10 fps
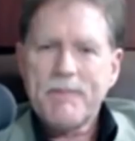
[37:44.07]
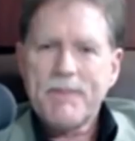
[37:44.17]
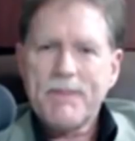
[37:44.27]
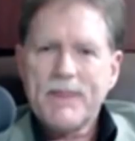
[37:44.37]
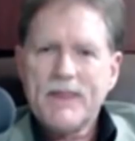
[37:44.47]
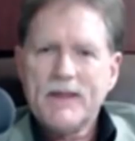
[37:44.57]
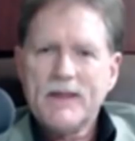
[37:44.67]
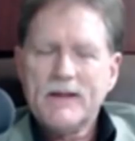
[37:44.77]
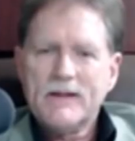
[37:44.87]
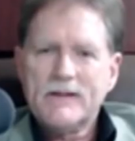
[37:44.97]

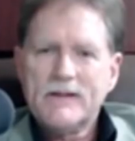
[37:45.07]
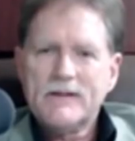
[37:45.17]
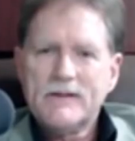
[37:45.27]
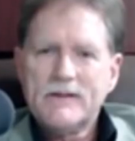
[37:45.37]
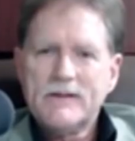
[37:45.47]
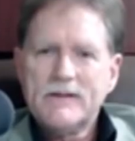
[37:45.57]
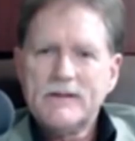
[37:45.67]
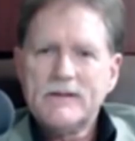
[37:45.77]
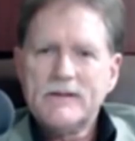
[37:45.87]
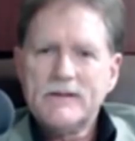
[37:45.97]

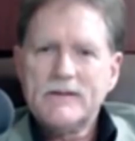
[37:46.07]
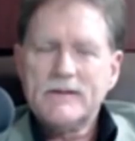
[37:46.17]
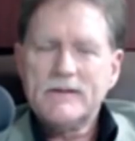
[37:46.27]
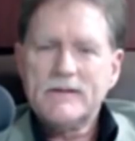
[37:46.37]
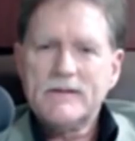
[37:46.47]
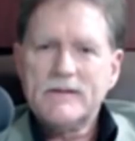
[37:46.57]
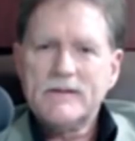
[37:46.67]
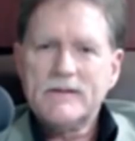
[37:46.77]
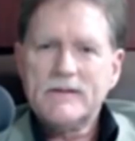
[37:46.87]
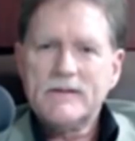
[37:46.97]

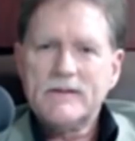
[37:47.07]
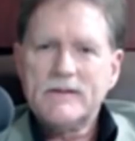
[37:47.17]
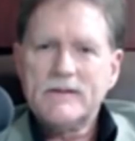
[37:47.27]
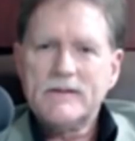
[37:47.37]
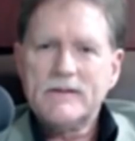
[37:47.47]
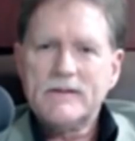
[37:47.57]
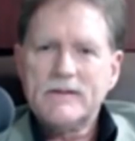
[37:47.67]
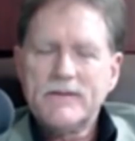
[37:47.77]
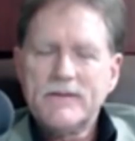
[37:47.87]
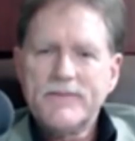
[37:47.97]

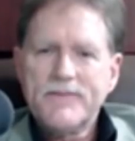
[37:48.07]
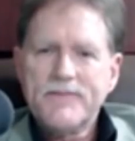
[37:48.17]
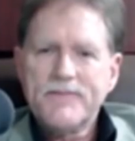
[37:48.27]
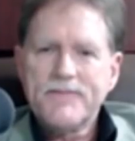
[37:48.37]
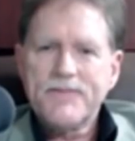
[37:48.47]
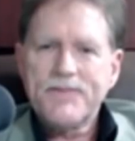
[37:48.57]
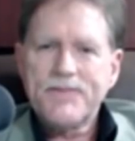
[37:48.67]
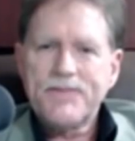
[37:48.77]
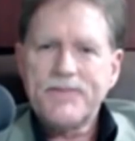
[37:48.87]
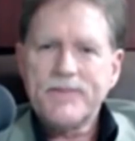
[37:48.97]

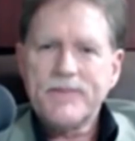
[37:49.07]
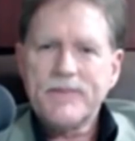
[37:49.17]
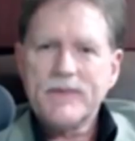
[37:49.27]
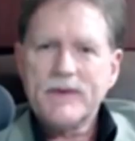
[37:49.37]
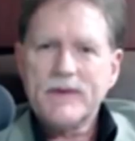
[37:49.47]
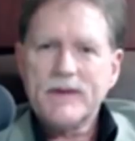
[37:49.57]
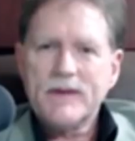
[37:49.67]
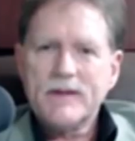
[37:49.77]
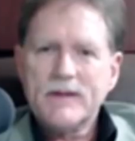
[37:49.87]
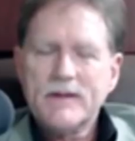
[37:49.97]

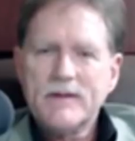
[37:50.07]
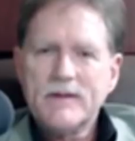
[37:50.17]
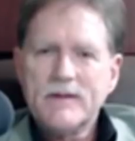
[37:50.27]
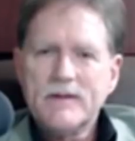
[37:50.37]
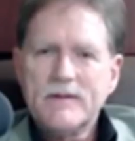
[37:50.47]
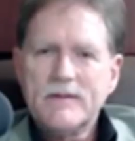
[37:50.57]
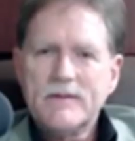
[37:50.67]
No words are spoken by the person on screen.